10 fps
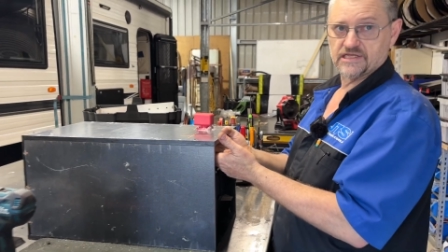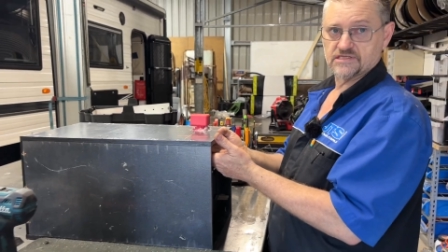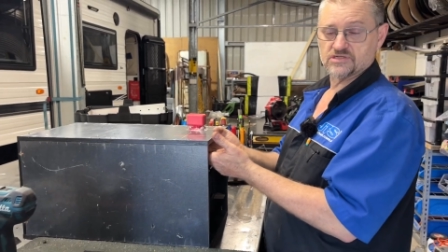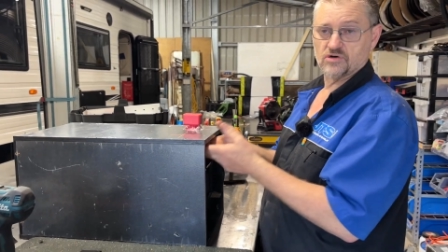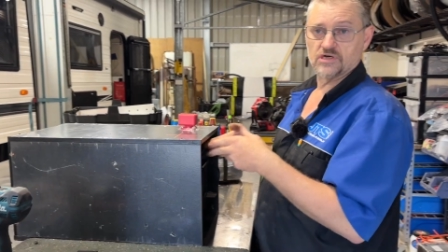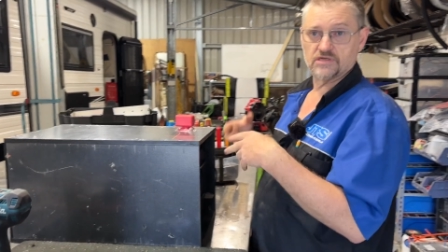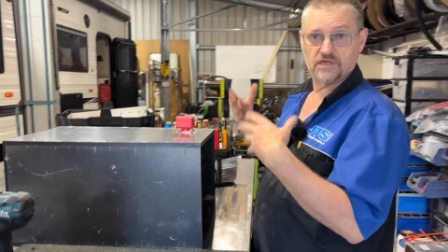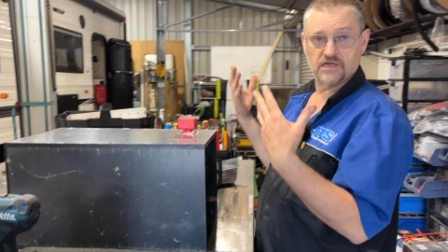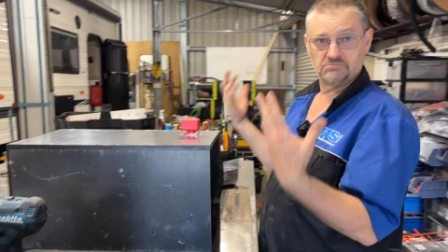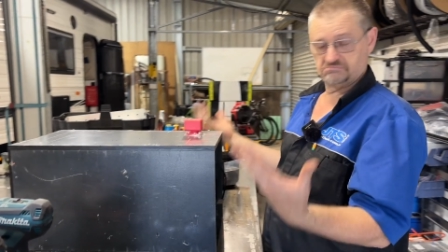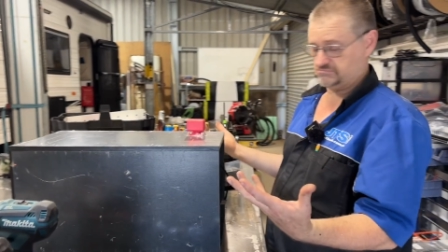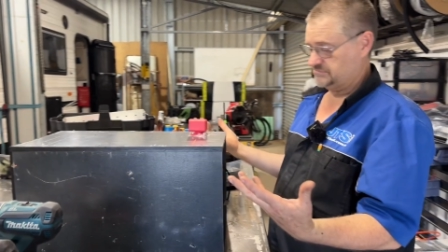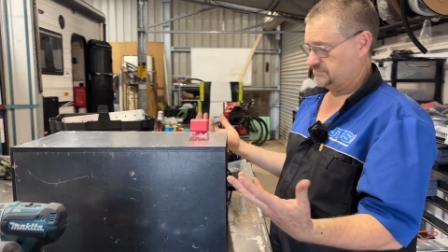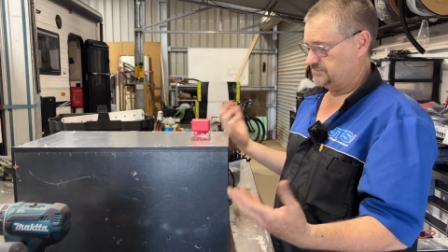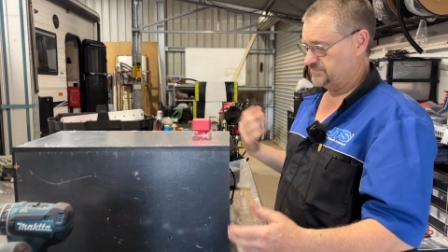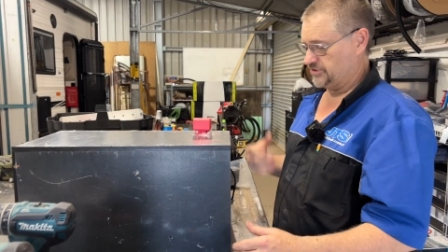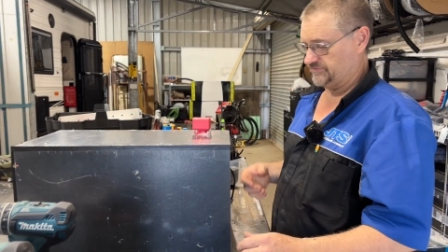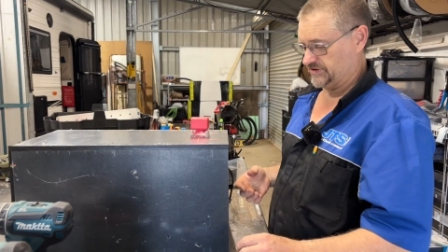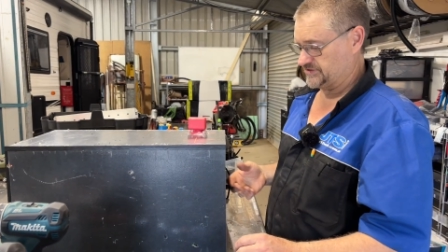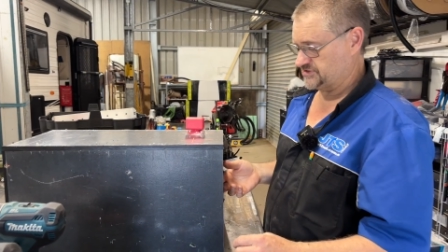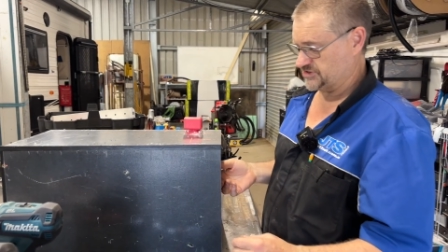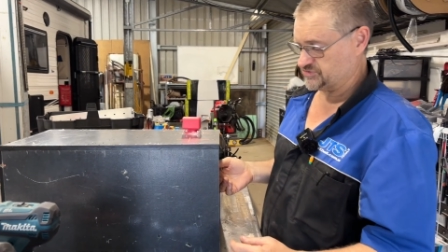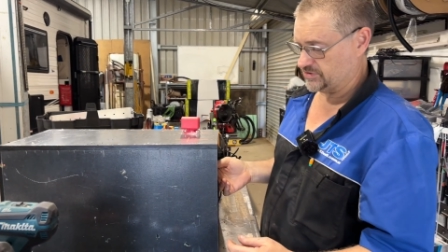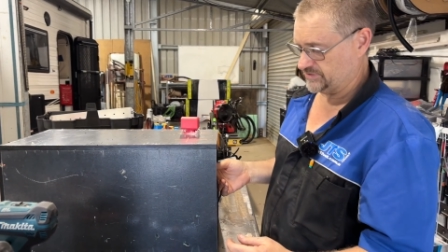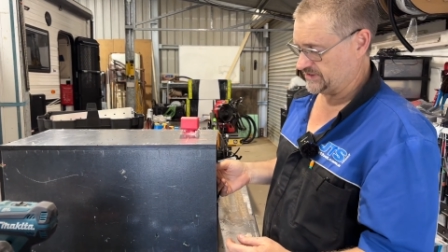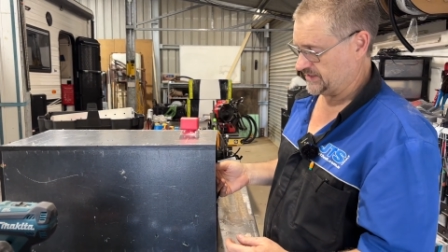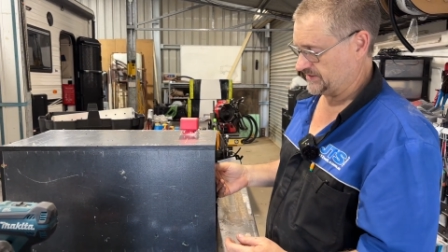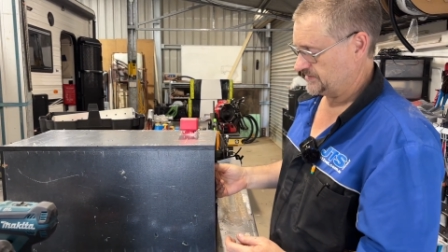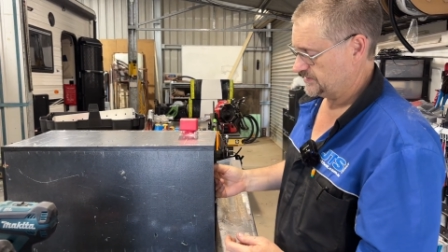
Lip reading: inside. Perfect, just what we need.